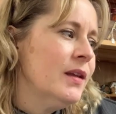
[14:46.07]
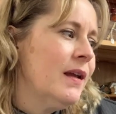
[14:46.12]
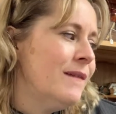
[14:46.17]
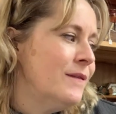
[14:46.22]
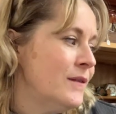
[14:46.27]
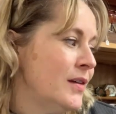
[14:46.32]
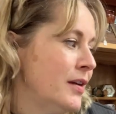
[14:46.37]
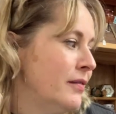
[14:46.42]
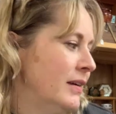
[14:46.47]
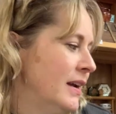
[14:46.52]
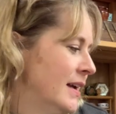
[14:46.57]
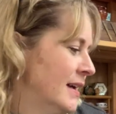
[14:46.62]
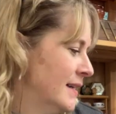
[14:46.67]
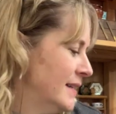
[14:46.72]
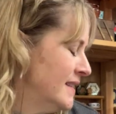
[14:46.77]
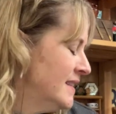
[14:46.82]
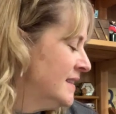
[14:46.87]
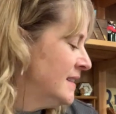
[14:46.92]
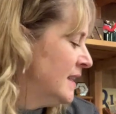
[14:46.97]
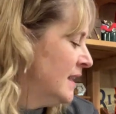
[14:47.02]
Very
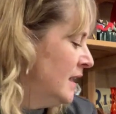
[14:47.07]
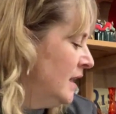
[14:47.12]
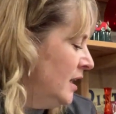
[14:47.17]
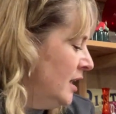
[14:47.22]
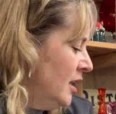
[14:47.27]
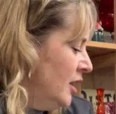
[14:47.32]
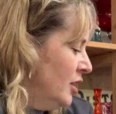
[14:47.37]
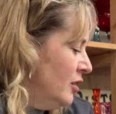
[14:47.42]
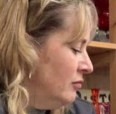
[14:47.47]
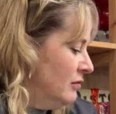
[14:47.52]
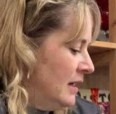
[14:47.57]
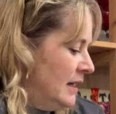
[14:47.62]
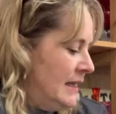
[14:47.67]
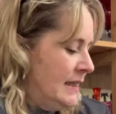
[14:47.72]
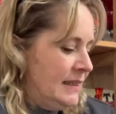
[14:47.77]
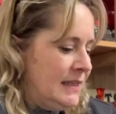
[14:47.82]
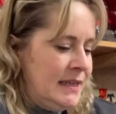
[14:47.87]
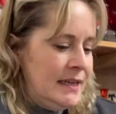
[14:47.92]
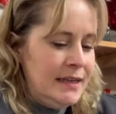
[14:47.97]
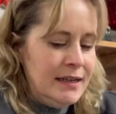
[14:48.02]
nice.
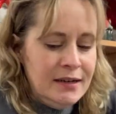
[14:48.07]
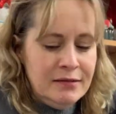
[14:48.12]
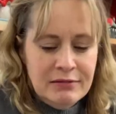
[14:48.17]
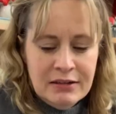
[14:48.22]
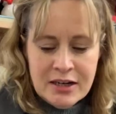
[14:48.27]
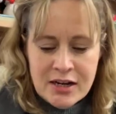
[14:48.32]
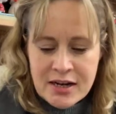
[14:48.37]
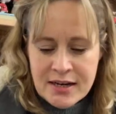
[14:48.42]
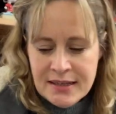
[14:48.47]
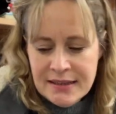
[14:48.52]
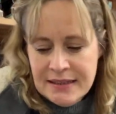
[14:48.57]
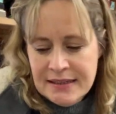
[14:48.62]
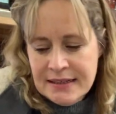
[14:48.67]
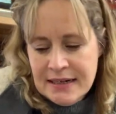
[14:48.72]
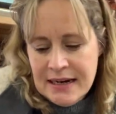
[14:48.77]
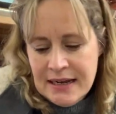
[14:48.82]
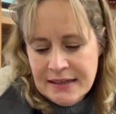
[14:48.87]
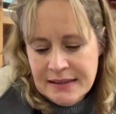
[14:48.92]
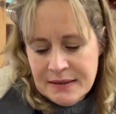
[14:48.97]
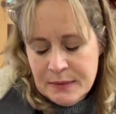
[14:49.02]
Right, regarding this
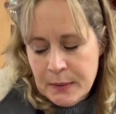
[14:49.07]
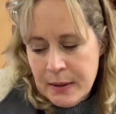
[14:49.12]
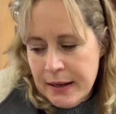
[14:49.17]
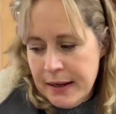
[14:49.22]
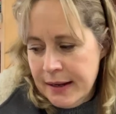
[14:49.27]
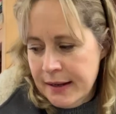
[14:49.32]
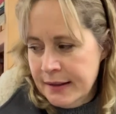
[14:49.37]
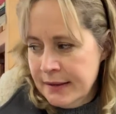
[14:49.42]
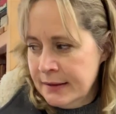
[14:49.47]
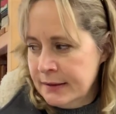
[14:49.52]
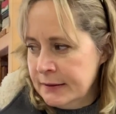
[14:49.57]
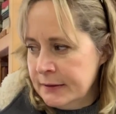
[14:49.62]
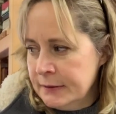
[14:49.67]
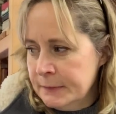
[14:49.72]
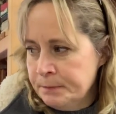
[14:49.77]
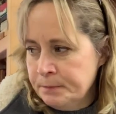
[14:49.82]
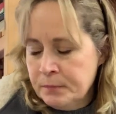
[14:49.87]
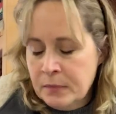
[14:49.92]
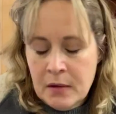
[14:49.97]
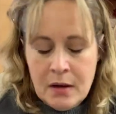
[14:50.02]
glassware,
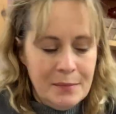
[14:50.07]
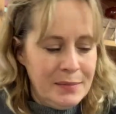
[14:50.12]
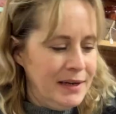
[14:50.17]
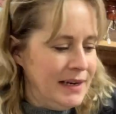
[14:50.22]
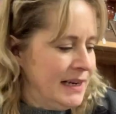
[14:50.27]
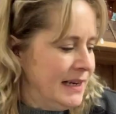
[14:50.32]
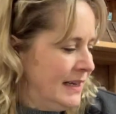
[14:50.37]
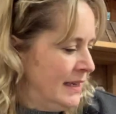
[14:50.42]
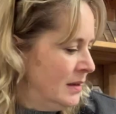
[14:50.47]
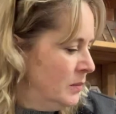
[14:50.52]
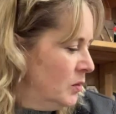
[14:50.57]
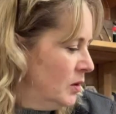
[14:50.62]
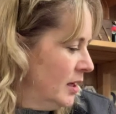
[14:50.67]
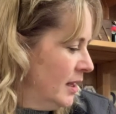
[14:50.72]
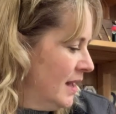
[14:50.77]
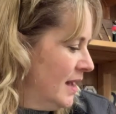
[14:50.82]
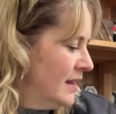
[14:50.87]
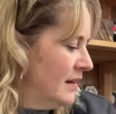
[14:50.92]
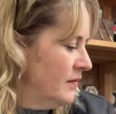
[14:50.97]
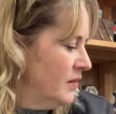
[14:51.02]
I'm going to clean up what I
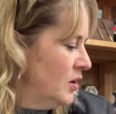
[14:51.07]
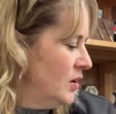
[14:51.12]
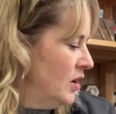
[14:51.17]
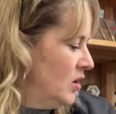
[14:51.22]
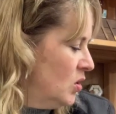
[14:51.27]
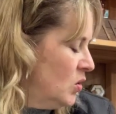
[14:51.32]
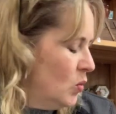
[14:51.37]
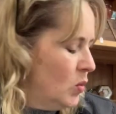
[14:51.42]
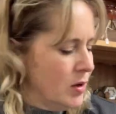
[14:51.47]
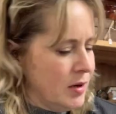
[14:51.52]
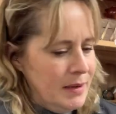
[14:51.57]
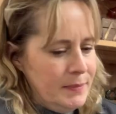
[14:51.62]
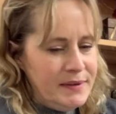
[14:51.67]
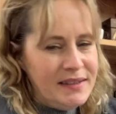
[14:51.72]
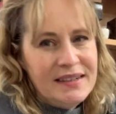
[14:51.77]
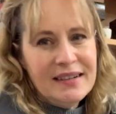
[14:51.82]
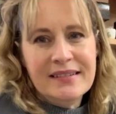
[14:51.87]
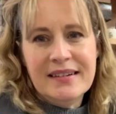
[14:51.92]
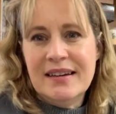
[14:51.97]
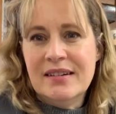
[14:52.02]
can. I've only got wipes
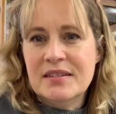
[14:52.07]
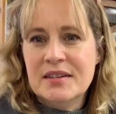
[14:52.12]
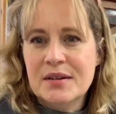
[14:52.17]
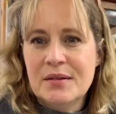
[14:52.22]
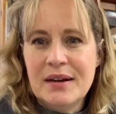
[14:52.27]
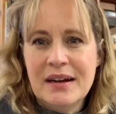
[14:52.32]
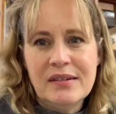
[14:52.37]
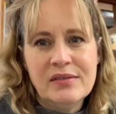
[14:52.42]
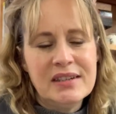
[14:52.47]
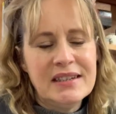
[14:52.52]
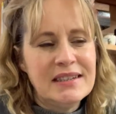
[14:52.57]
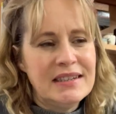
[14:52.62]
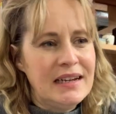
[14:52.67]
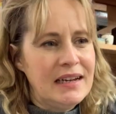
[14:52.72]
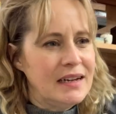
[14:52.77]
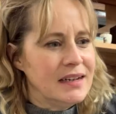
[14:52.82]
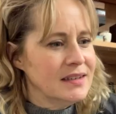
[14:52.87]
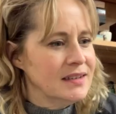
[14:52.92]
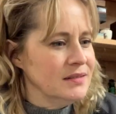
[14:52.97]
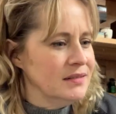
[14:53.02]
down here. I don't have a
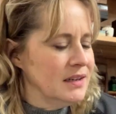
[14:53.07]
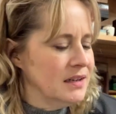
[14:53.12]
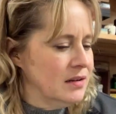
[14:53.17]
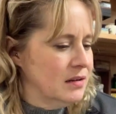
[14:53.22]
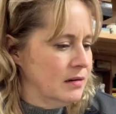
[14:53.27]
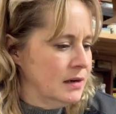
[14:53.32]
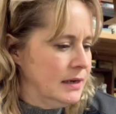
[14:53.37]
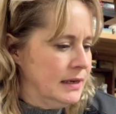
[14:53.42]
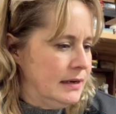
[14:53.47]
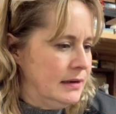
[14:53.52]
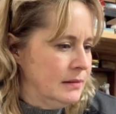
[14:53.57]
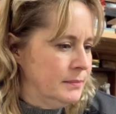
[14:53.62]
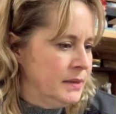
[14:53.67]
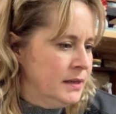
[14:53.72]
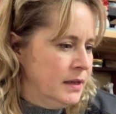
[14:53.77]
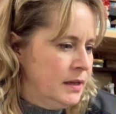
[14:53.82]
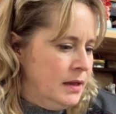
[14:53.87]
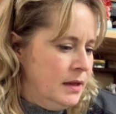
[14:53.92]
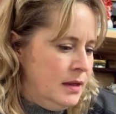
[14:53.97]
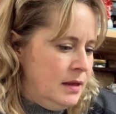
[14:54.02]
sink, so I can't clean up.
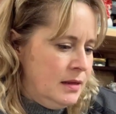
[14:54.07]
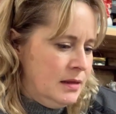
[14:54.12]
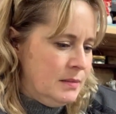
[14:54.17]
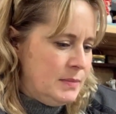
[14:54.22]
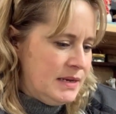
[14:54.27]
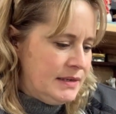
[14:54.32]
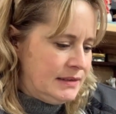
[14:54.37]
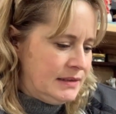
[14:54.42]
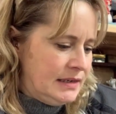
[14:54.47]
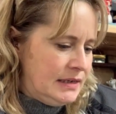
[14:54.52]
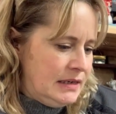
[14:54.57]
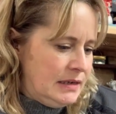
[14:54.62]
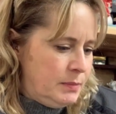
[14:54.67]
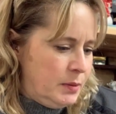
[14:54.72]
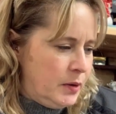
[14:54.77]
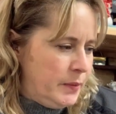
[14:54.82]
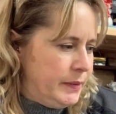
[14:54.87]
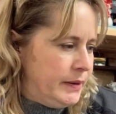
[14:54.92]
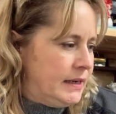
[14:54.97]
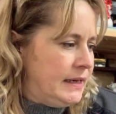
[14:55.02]
The bits that need a
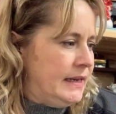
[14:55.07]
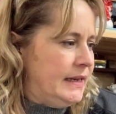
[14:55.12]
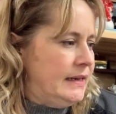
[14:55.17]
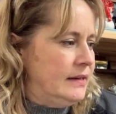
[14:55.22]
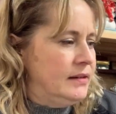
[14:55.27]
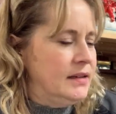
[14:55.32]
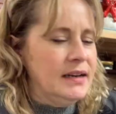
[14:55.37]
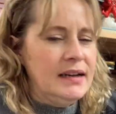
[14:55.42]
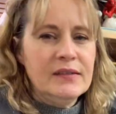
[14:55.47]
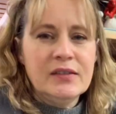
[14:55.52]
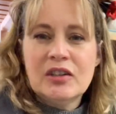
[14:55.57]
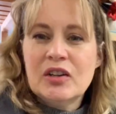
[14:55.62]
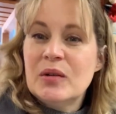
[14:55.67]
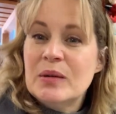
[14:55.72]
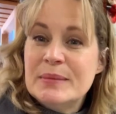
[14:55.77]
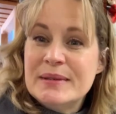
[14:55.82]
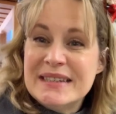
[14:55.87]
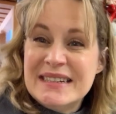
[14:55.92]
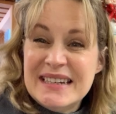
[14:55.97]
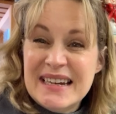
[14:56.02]
proper clean, I'm going to have to go
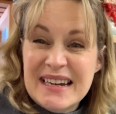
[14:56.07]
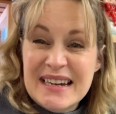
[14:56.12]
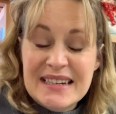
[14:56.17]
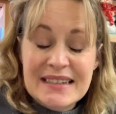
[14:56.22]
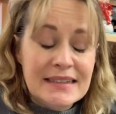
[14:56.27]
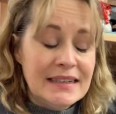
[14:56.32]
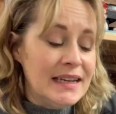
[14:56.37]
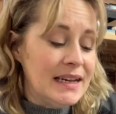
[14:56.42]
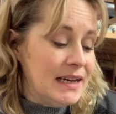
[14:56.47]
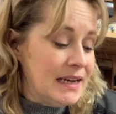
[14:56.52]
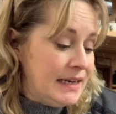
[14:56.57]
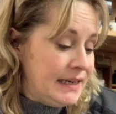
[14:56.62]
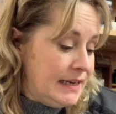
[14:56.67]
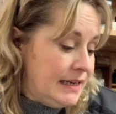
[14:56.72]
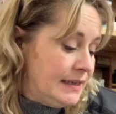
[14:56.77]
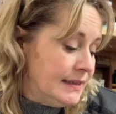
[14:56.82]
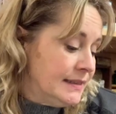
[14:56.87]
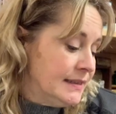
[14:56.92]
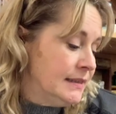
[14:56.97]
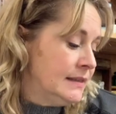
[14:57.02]
upstairs and get
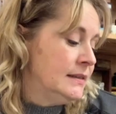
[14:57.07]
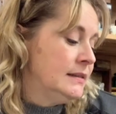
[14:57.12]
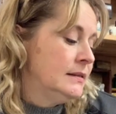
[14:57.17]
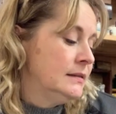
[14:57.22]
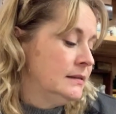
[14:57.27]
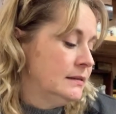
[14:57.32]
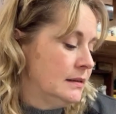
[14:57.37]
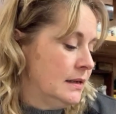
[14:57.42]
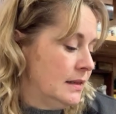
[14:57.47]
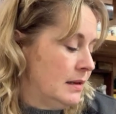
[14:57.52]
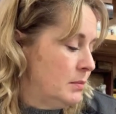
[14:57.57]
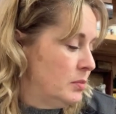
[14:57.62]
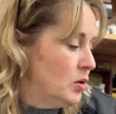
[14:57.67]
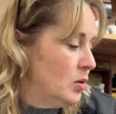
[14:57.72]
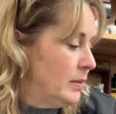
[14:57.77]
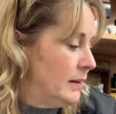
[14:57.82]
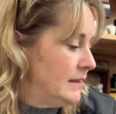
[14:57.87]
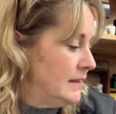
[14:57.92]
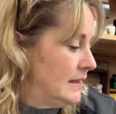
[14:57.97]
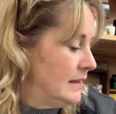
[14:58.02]
cleaned and then brought
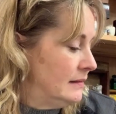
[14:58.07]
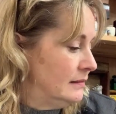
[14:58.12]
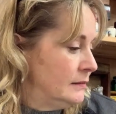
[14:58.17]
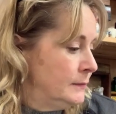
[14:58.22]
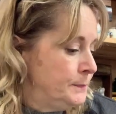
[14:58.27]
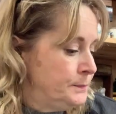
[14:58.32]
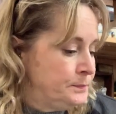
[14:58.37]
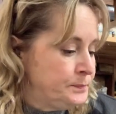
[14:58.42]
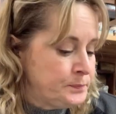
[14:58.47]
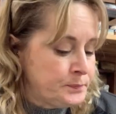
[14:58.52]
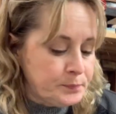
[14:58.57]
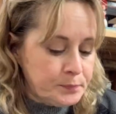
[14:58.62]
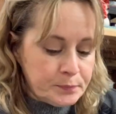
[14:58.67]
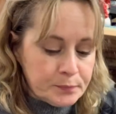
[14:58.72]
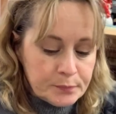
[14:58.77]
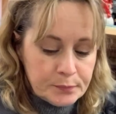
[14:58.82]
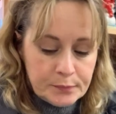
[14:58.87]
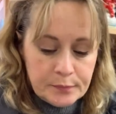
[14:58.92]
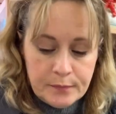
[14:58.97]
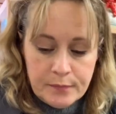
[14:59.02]
back down.
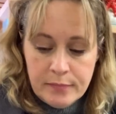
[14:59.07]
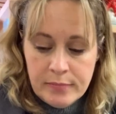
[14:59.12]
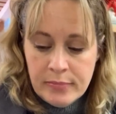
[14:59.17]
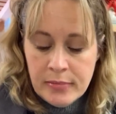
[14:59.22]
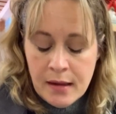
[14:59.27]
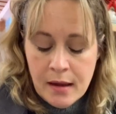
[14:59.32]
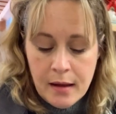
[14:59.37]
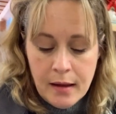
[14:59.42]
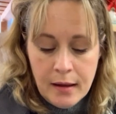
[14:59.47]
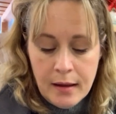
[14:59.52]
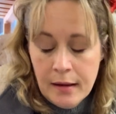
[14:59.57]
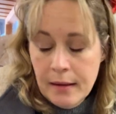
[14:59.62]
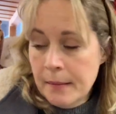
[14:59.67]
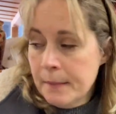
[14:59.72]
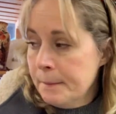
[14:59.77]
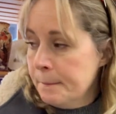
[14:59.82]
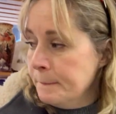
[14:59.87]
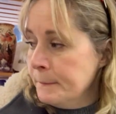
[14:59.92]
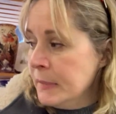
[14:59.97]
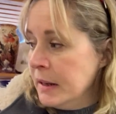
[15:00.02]

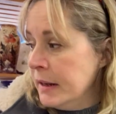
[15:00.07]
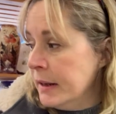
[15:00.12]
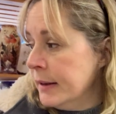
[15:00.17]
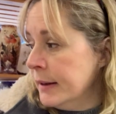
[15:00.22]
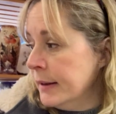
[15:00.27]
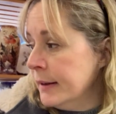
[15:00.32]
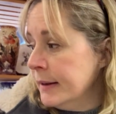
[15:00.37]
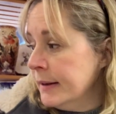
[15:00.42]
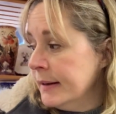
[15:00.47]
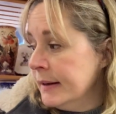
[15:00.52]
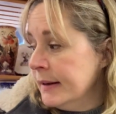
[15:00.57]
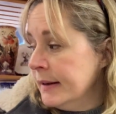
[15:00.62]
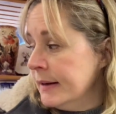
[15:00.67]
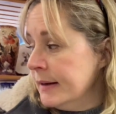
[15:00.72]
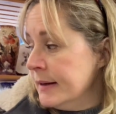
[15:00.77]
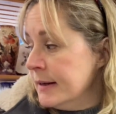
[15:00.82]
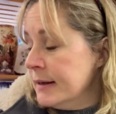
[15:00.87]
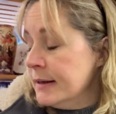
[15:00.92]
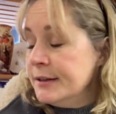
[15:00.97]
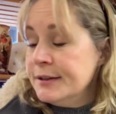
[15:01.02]
Um,
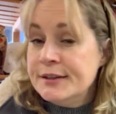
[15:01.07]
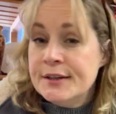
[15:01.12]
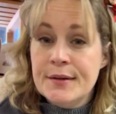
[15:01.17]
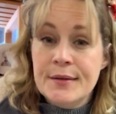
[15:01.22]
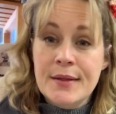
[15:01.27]
so